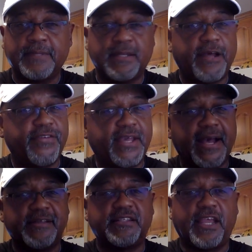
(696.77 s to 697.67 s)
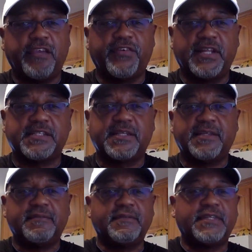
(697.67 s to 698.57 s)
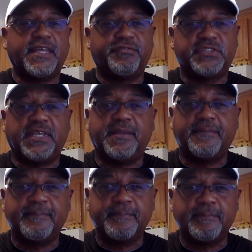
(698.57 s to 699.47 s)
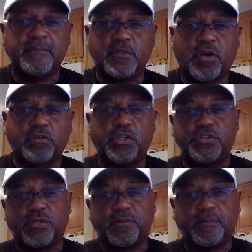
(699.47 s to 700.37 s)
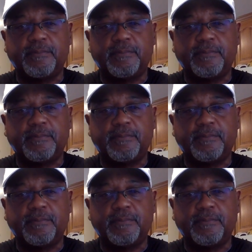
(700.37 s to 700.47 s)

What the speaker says: Love you guys. Thank you for listening. DFG. Talk to you soon.